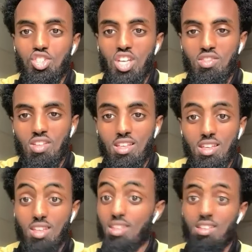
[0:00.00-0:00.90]

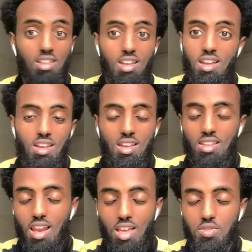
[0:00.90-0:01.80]
generally in
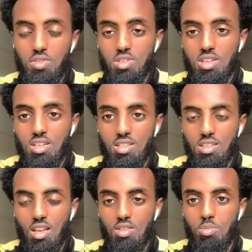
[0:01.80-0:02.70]
the last few years
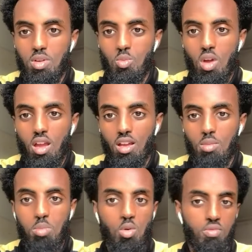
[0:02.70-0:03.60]
that you've been
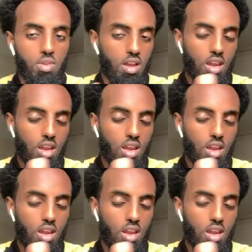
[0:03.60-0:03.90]
working both